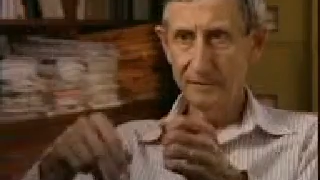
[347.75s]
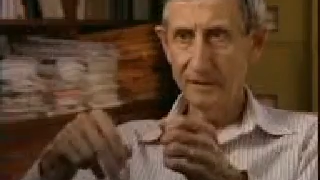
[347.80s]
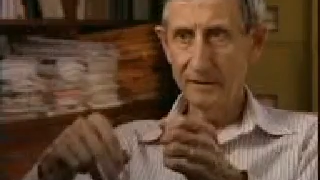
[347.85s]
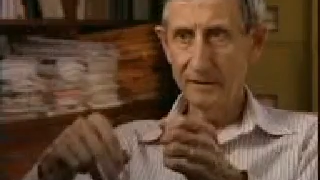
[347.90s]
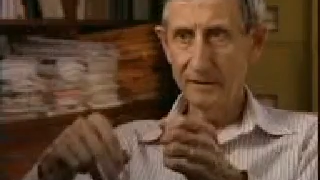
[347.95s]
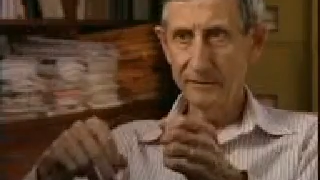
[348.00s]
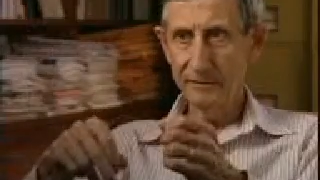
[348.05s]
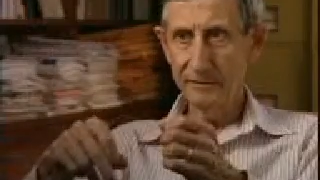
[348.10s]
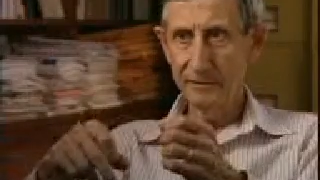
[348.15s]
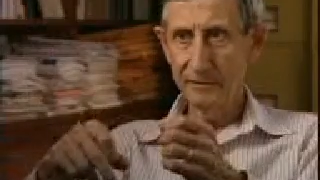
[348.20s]

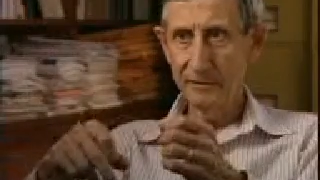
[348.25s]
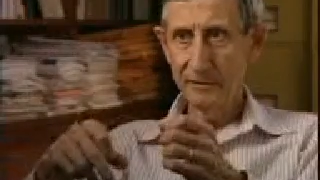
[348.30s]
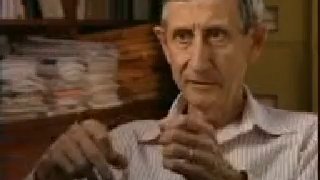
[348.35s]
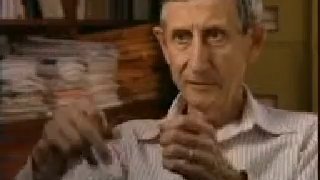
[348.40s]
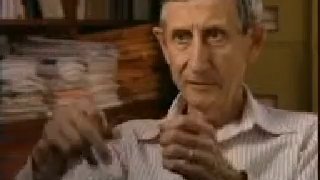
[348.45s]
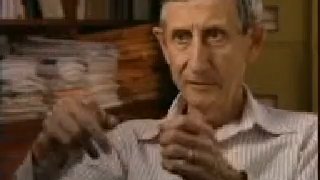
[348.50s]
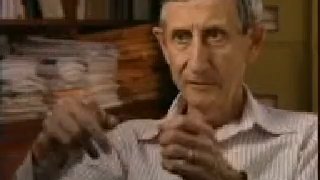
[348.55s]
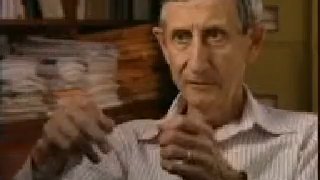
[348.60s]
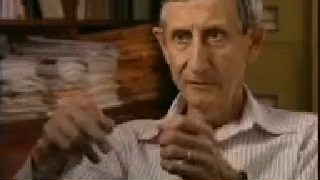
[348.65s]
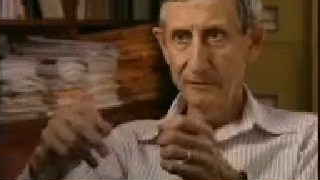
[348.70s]
ground
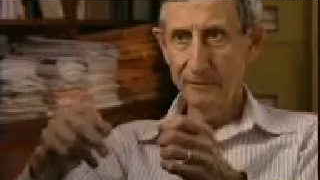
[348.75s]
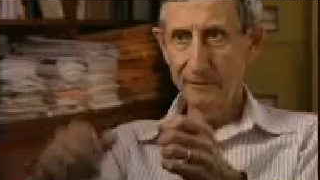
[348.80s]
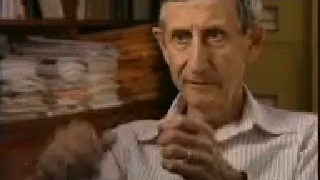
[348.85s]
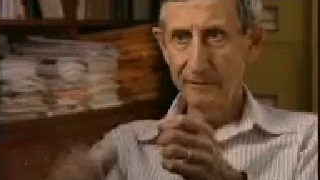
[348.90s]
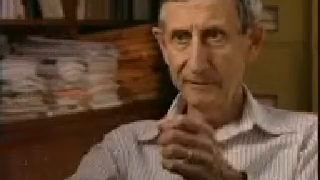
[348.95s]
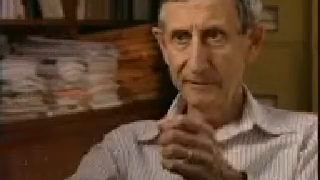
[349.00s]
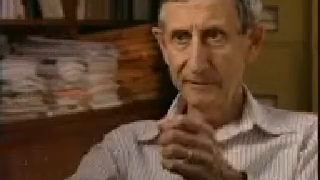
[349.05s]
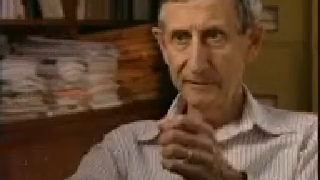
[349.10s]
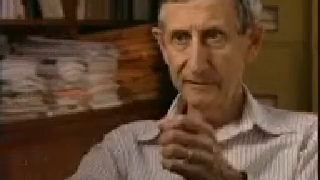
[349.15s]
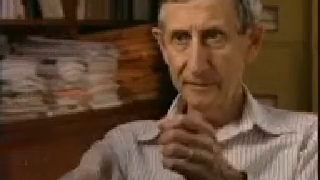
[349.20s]
or
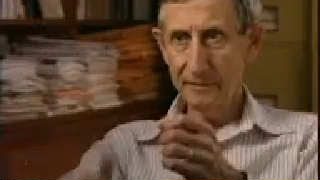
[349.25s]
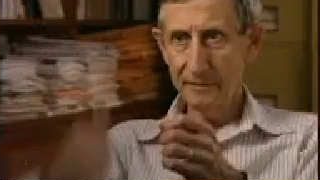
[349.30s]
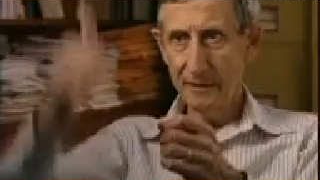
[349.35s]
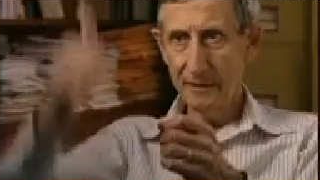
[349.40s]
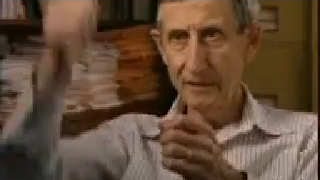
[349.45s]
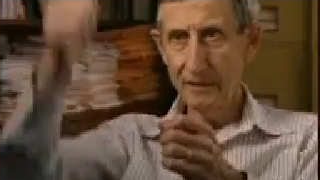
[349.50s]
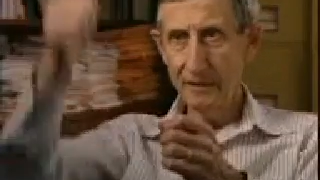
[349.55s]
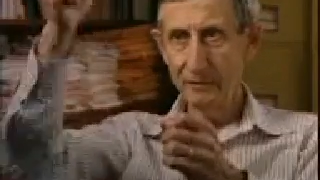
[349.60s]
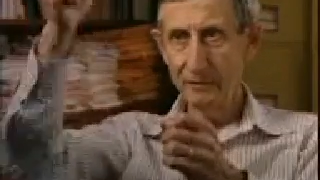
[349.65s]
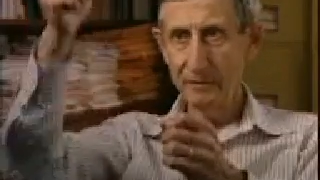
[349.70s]
whether it's
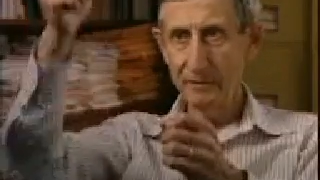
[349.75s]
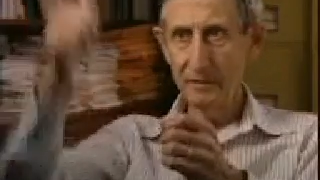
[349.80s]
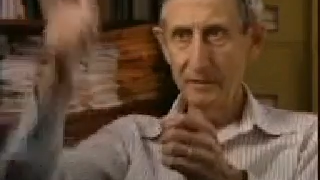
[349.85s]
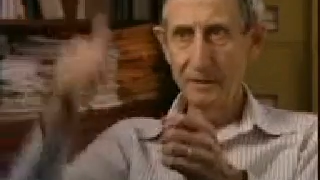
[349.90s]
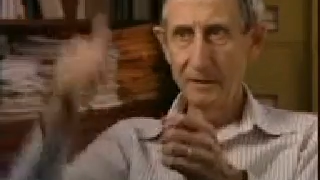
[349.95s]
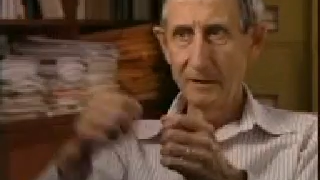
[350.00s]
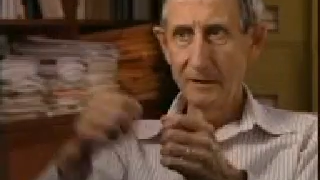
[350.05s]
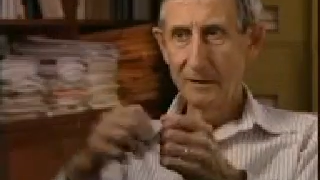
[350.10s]
coming out.